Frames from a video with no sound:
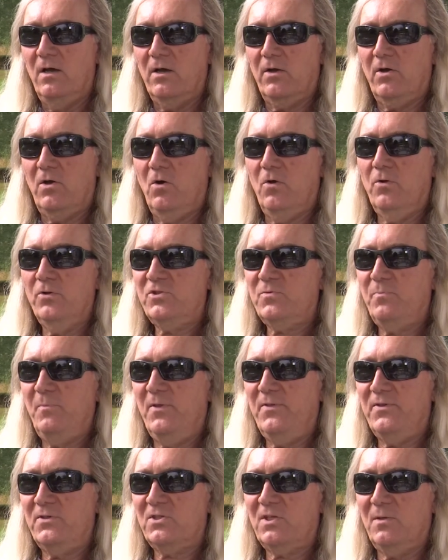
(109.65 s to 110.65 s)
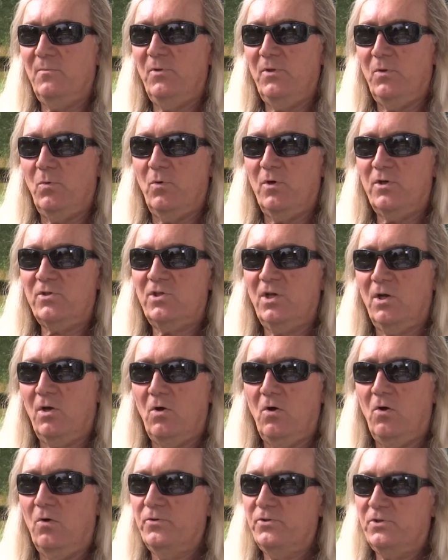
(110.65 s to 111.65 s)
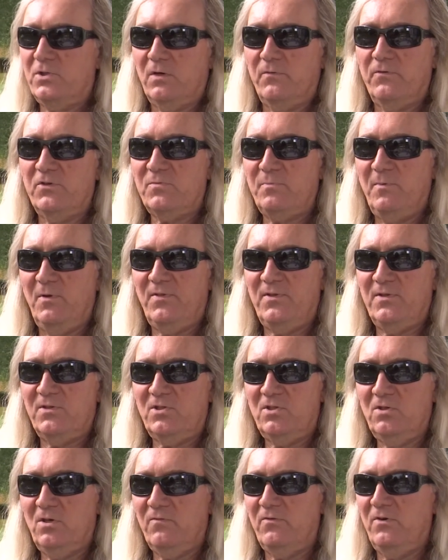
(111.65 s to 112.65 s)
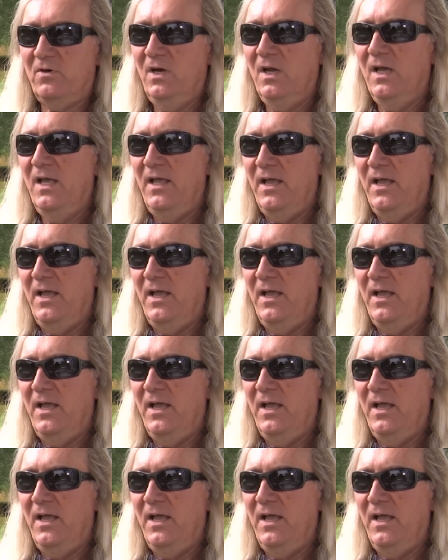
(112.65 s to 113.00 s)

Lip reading: A goldsmith is someone that works in gold, silversmith in silver.